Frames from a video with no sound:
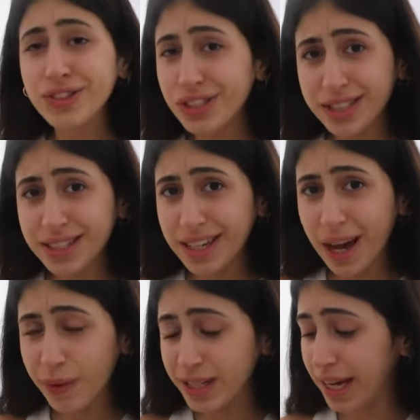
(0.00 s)
Just to see
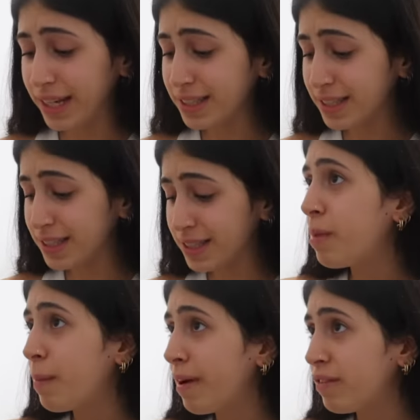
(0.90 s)
how it tastes.
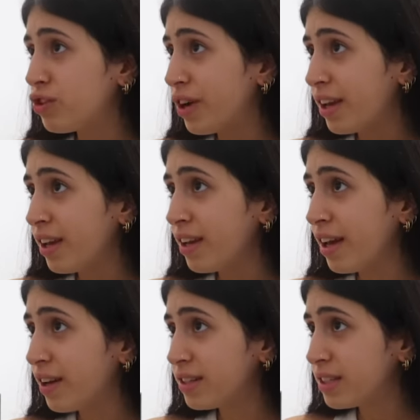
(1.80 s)
Mom, have you tried it?
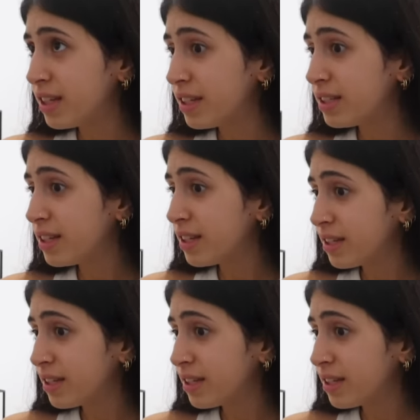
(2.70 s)
How does it taste?